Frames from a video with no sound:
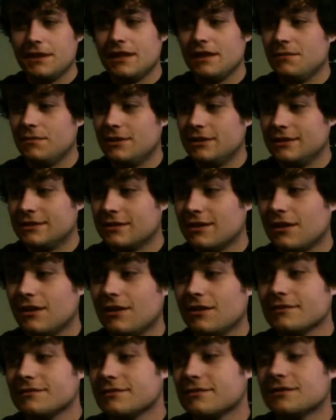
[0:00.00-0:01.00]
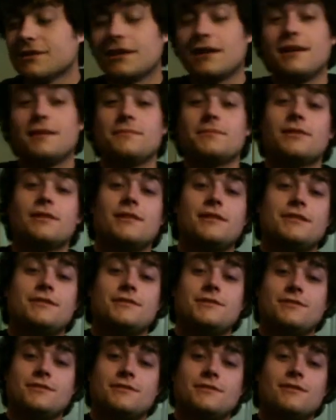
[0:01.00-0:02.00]
I could end up being like a hundred. It was
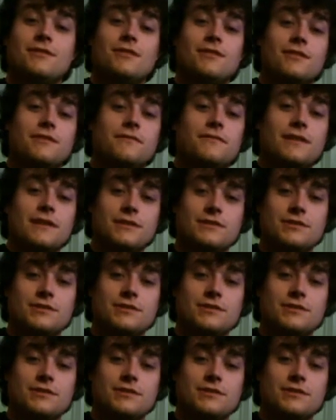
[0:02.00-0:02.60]
actually like a hundred.